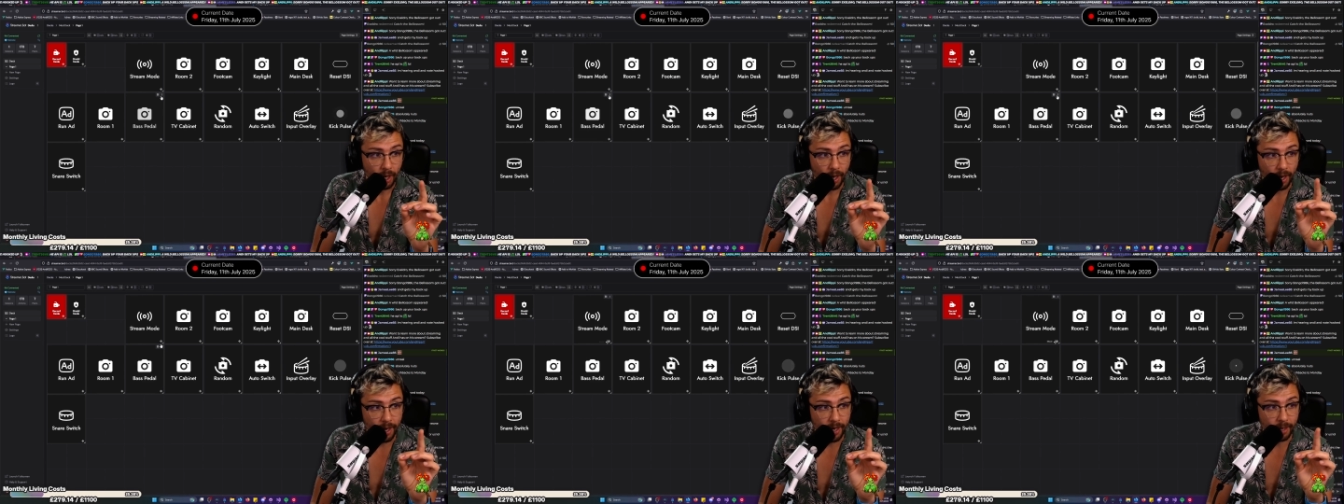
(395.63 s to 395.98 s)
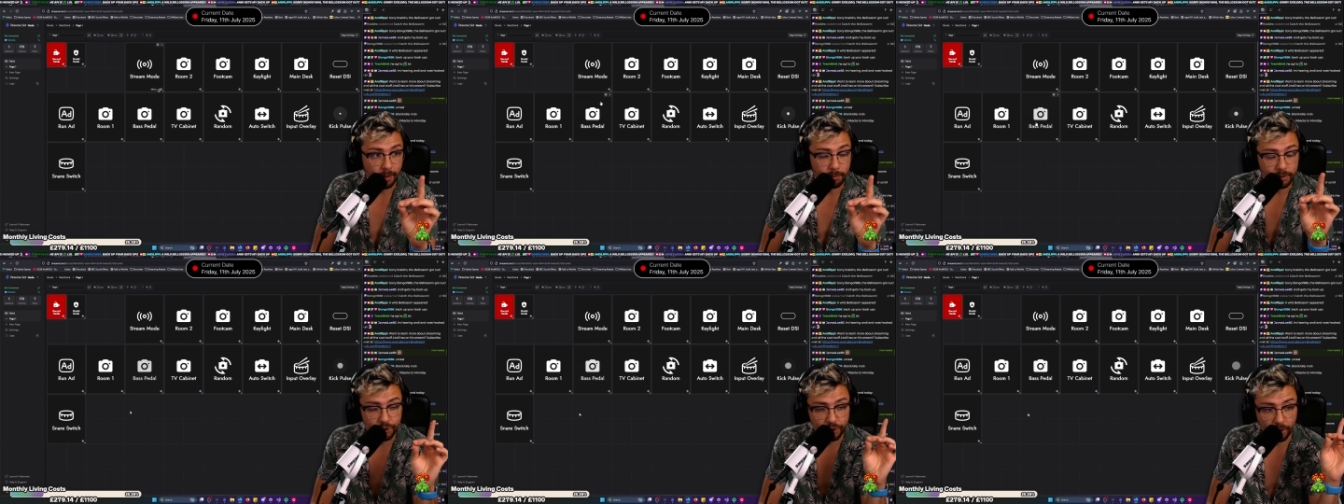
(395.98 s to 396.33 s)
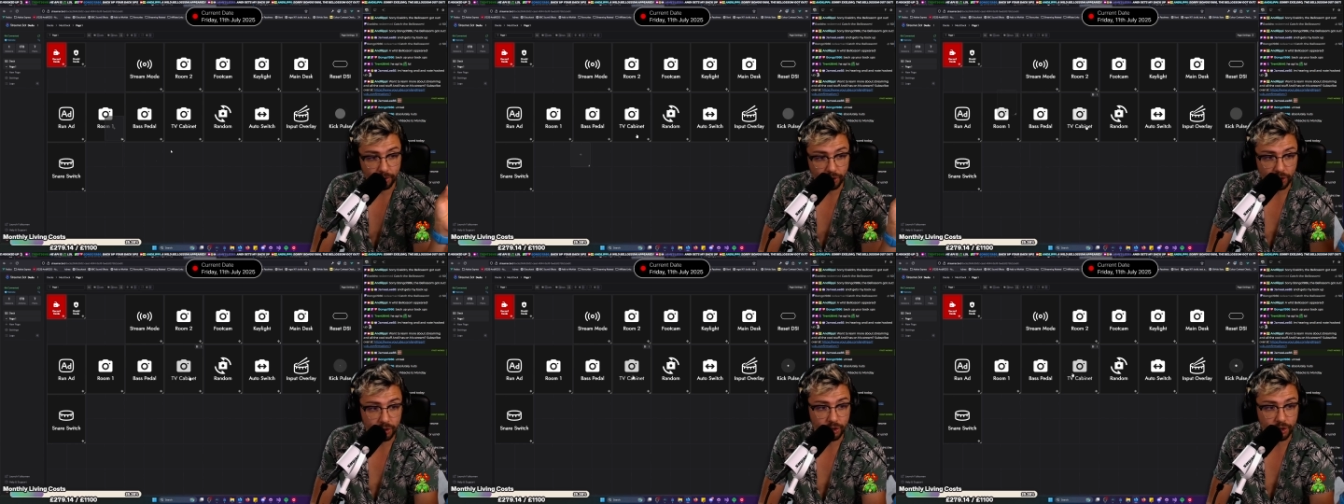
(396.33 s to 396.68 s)
So
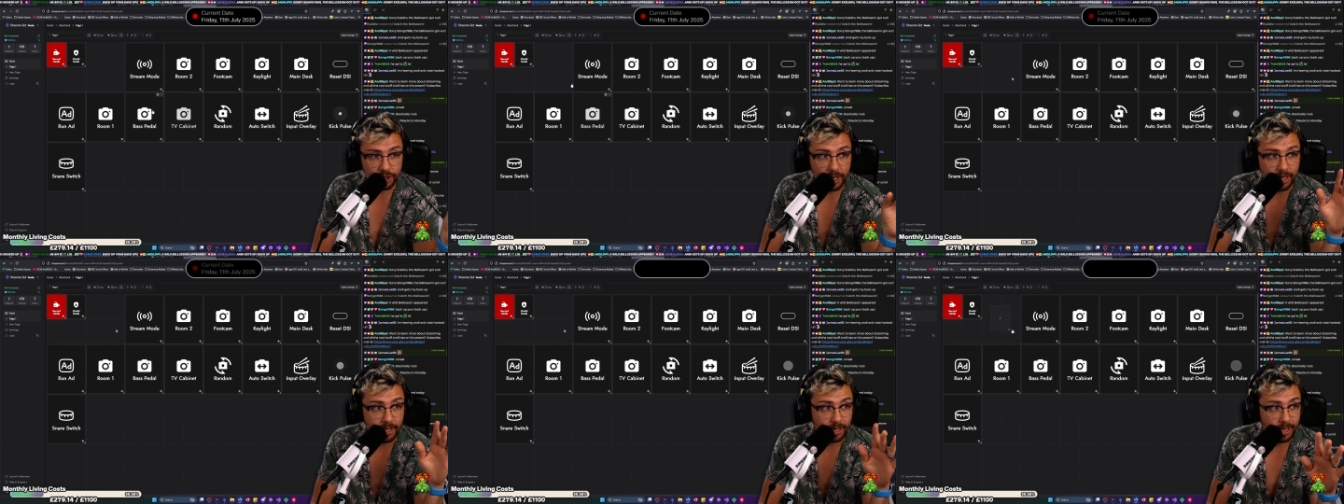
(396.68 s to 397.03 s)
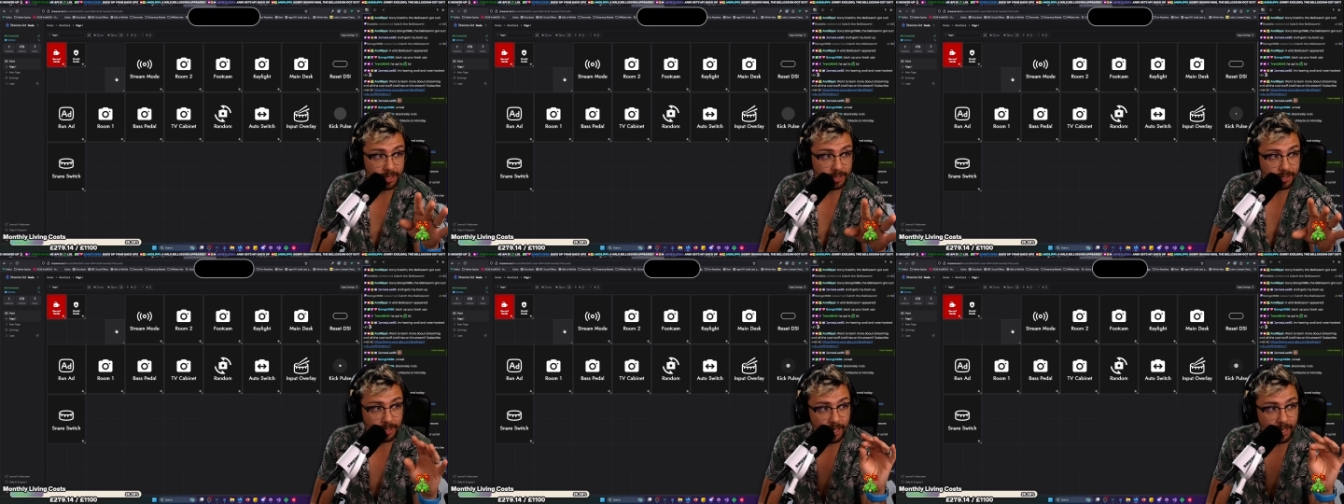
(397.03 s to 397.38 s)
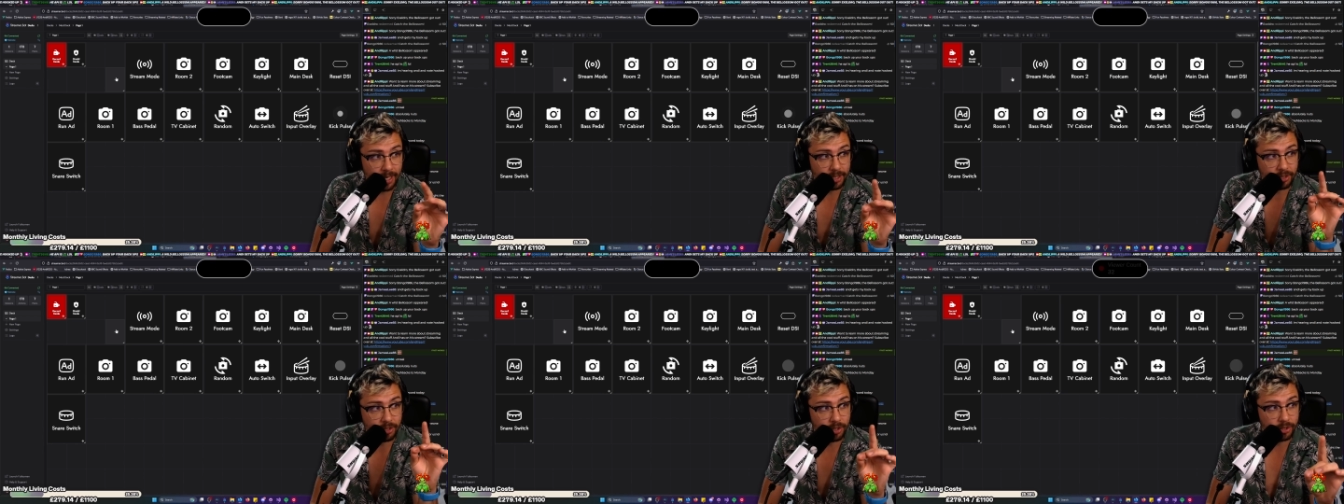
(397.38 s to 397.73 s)
as you can see, this
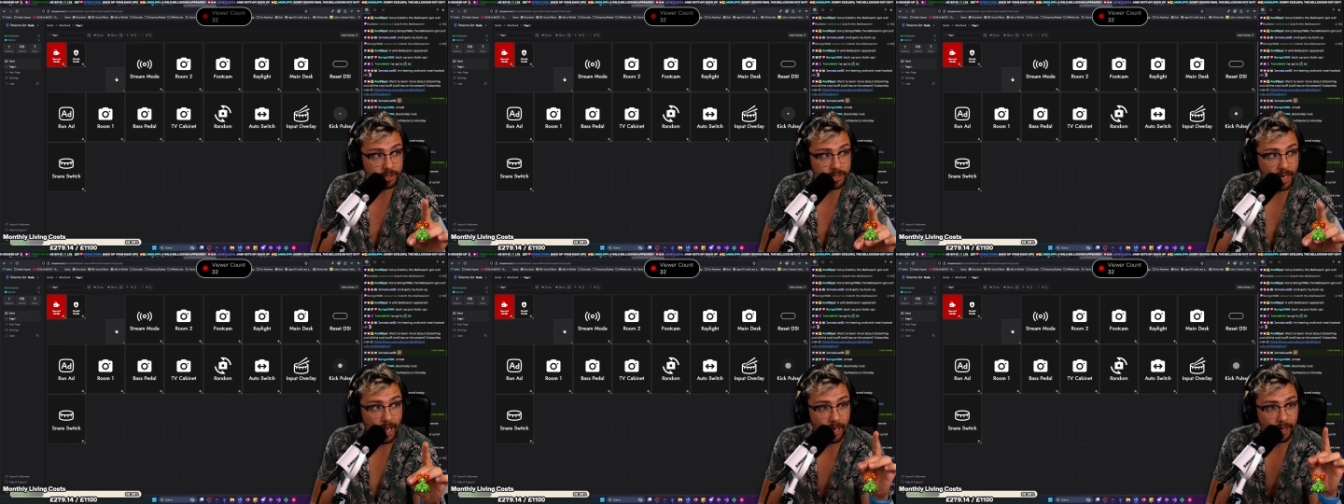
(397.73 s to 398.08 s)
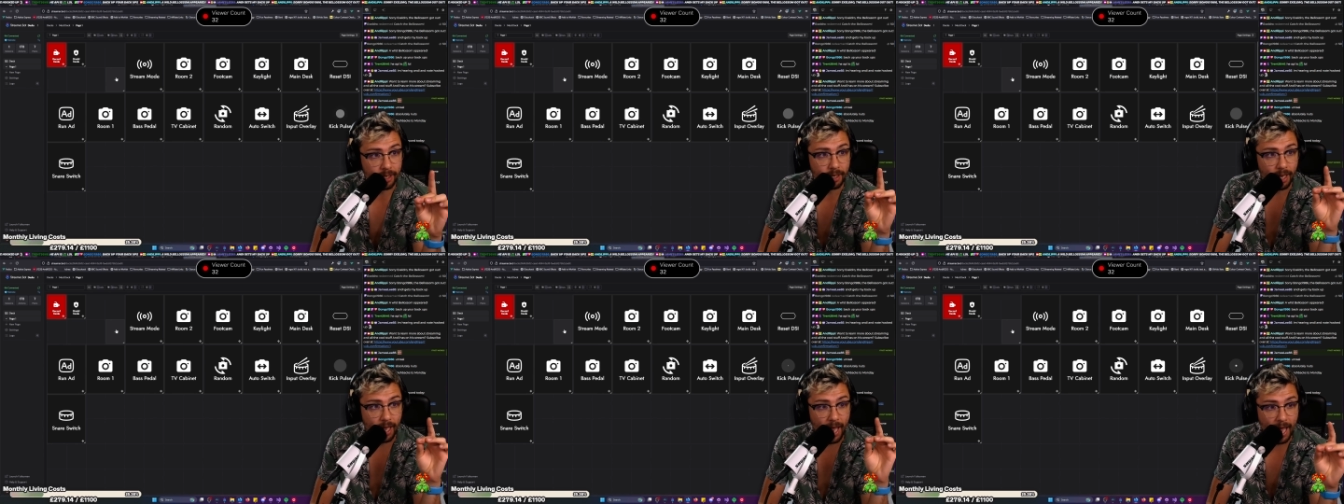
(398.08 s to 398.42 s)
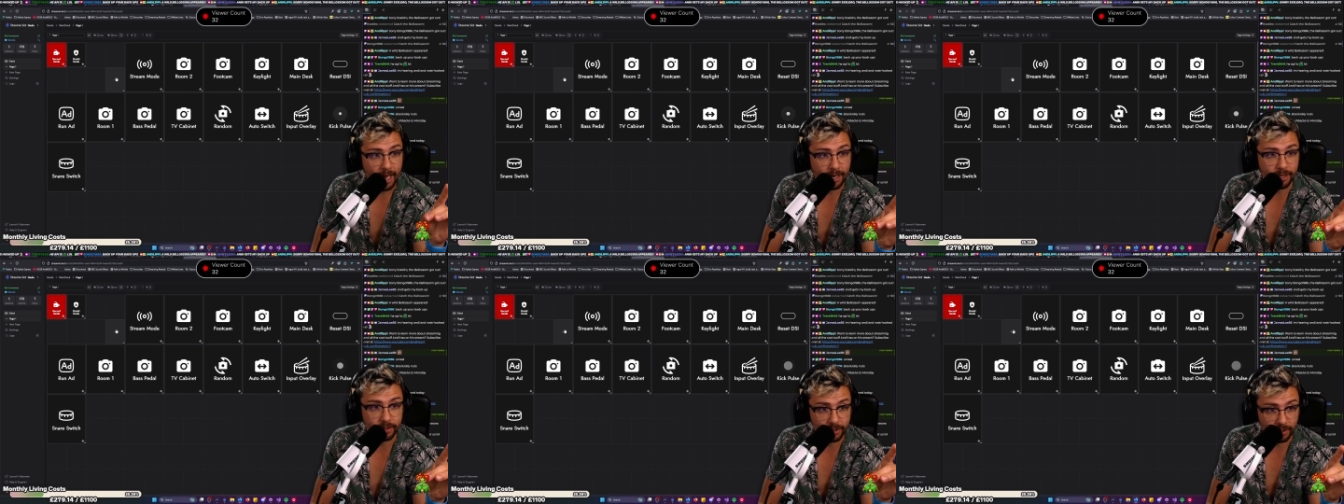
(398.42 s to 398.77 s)
is the deck
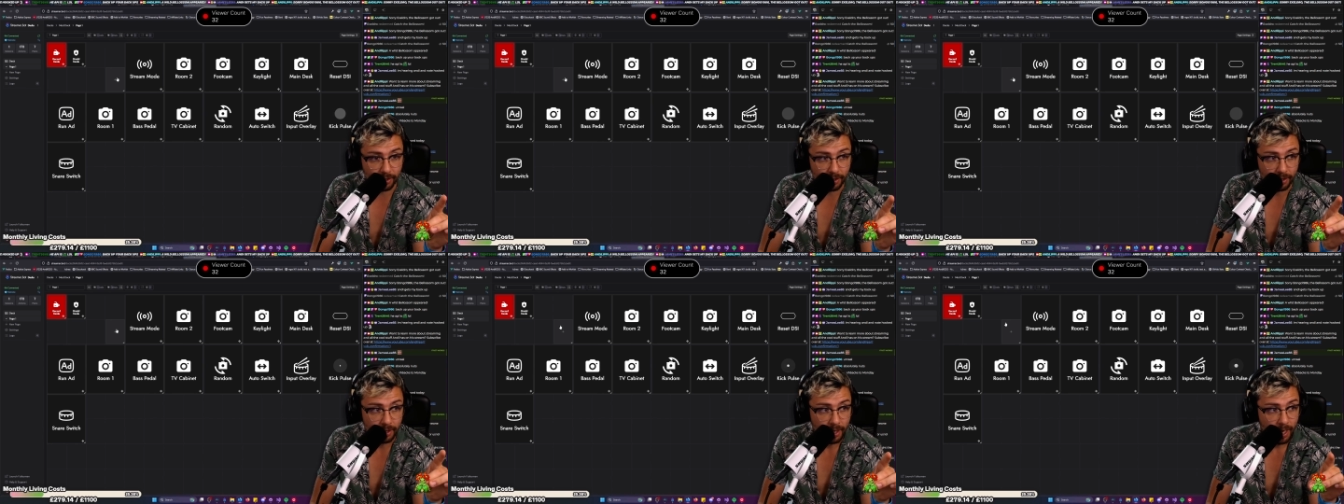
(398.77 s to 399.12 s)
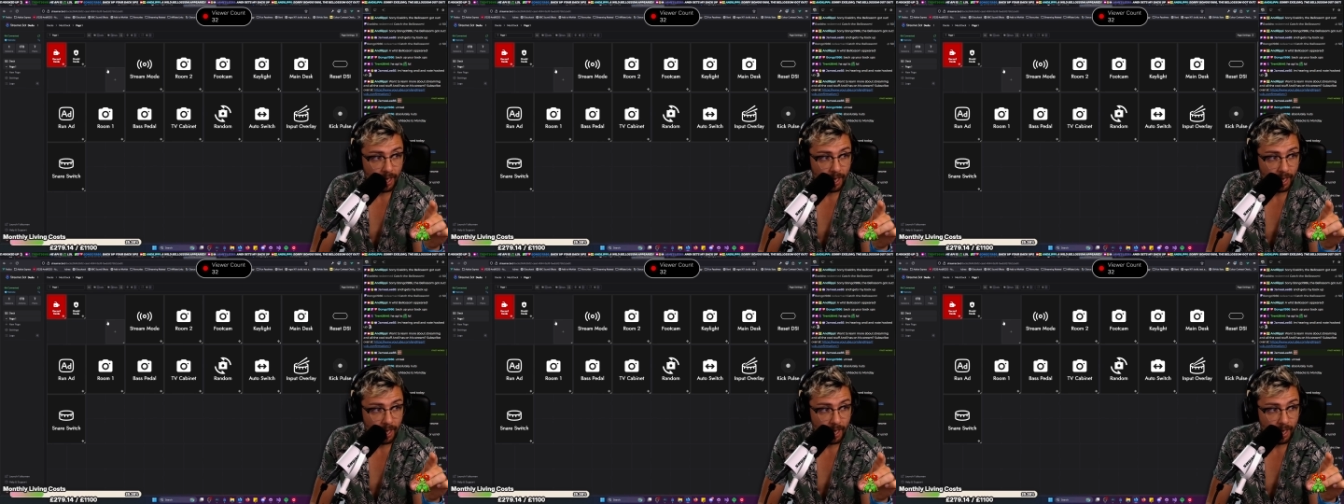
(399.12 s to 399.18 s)
editor.